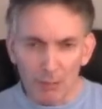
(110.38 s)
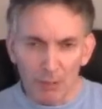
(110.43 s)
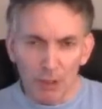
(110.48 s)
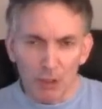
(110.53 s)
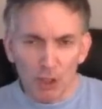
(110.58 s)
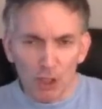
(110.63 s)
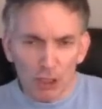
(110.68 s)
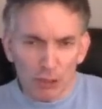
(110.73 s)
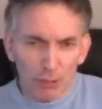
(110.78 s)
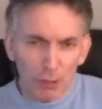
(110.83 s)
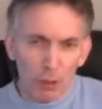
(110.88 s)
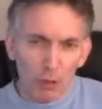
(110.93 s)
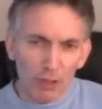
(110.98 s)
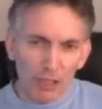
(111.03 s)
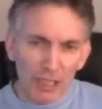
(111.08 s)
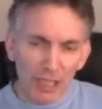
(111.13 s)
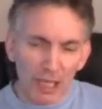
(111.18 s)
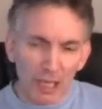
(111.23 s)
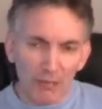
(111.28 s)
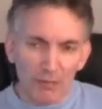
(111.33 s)
Now because we
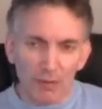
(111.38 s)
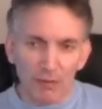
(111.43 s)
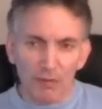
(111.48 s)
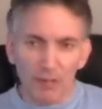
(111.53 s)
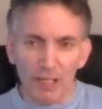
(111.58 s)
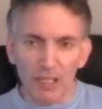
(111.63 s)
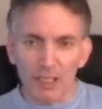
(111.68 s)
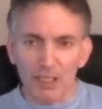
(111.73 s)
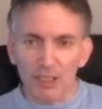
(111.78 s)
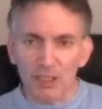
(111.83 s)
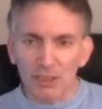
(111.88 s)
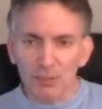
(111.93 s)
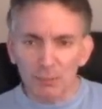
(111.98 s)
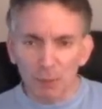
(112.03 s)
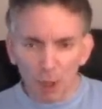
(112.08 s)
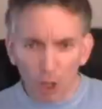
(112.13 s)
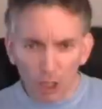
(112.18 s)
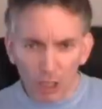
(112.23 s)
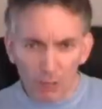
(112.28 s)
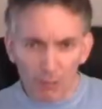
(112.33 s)
only have a very
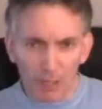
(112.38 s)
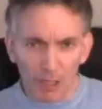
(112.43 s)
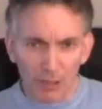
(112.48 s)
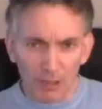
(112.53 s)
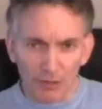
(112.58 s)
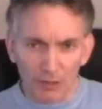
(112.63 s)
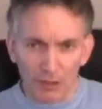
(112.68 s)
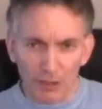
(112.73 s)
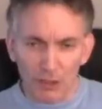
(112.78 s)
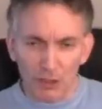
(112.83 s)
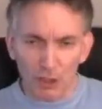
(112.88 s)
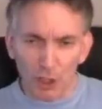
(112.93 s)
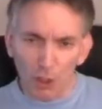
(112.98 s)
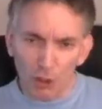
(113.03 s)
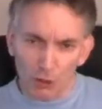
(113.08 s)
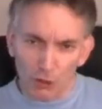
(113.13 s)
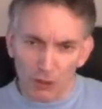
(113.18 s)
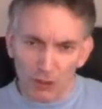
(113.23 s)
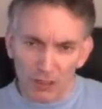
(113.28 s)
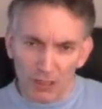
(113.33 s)
small amount of the
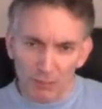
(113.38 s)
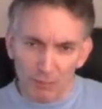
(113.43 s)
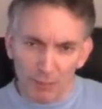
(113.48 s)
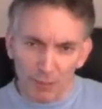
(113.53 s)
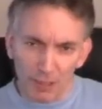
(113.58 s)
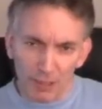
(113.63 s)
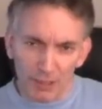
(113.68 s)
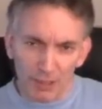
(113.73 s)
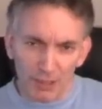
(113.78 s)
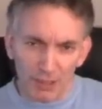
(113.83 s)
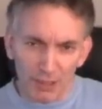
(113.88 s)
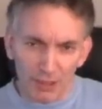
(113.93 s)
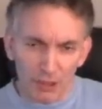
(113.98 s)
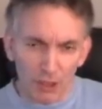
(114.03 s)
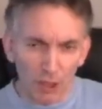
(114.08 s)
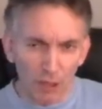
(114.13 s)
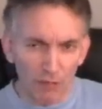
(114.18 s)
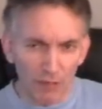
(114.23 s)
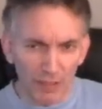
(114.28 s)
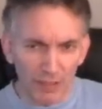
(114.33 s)
solute compared to the
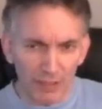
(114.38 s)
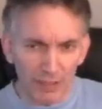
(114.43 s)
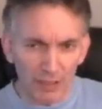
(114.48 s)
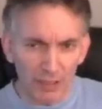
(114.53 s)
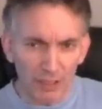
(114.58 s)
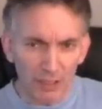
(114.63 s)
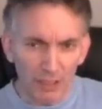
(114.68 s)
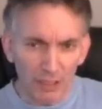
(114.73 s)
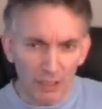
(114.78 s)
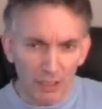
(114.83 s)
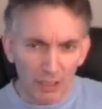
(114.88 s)
solvent,